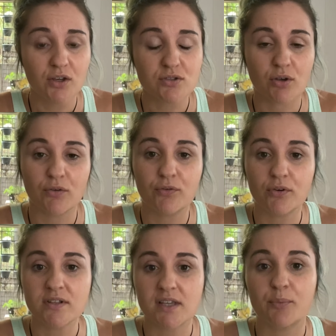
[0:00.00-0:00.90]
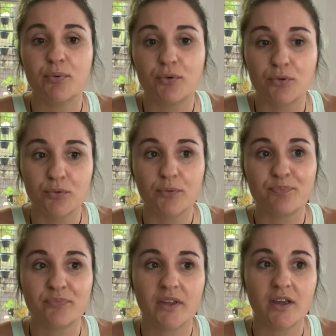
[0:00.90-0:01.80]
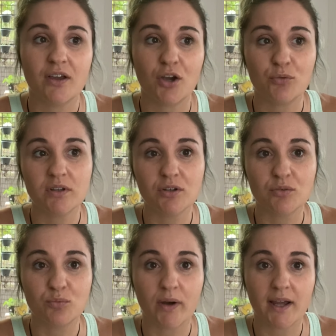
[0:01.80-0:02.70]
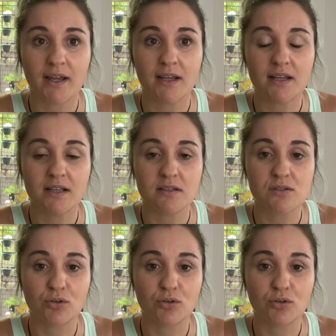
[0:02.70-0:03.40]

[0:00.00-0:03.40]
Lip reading: So for example, a really good way is